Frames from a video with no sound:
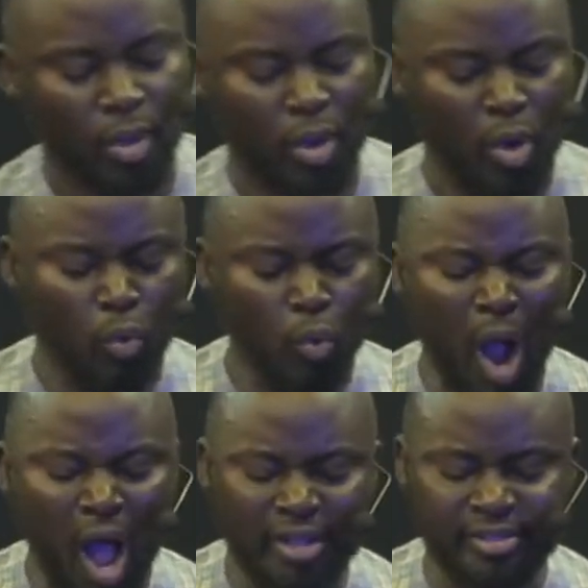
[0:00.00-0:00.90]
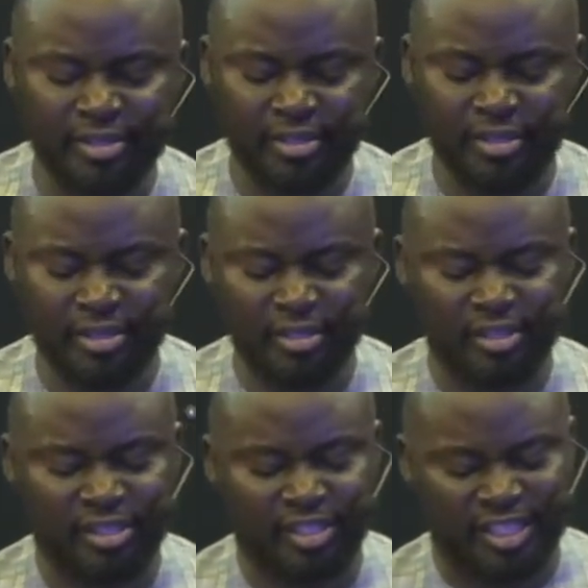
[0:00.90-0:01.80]
What
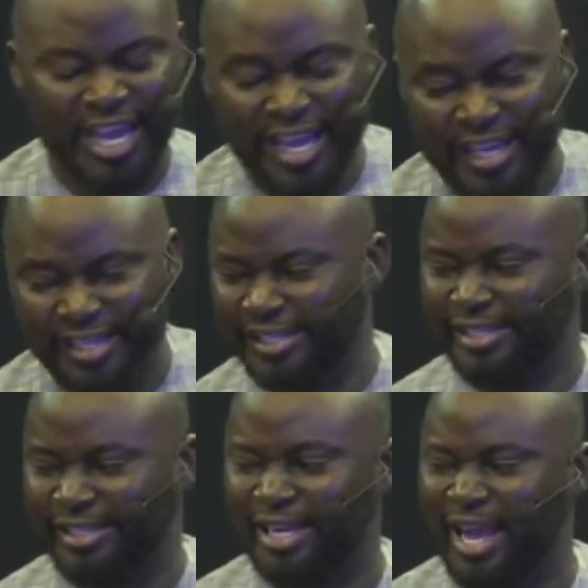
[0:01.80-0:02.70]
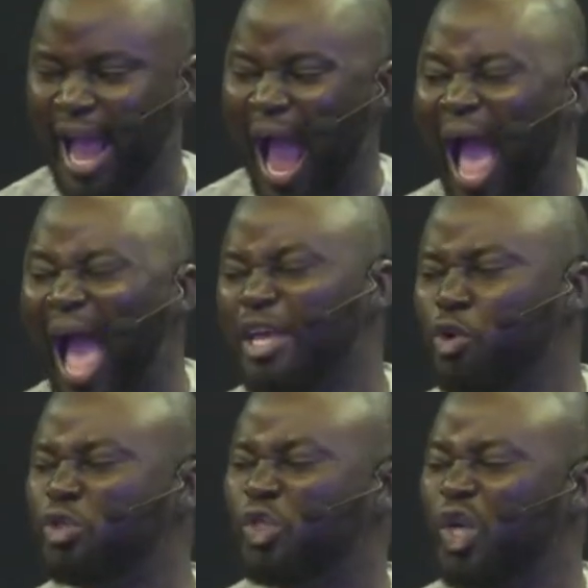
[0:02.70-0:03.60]
seed are you
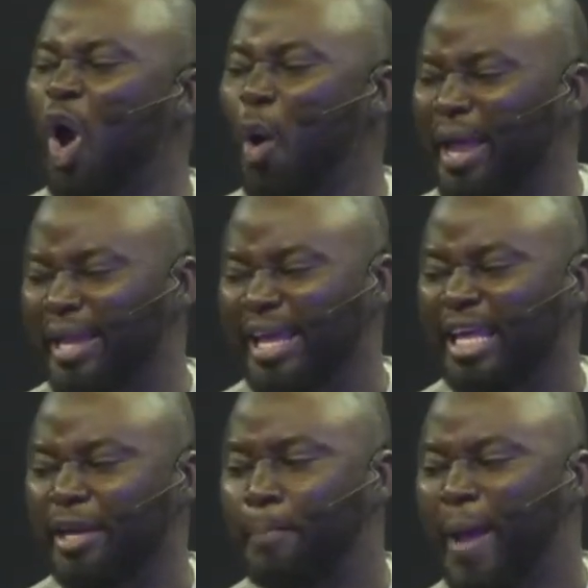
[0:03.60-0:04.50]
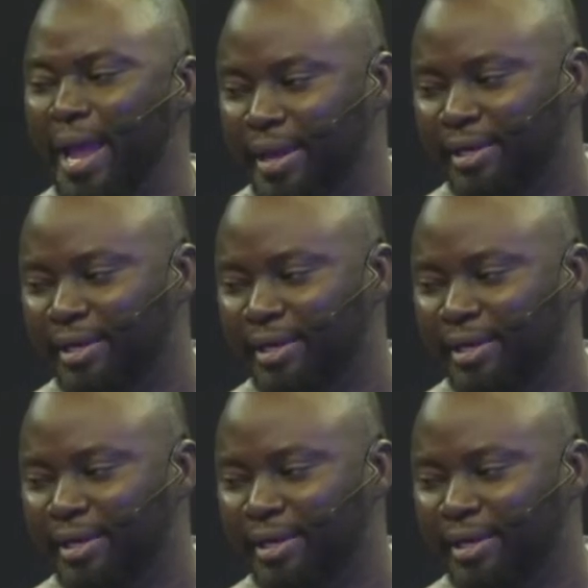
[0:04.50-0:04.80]
sowing in pain?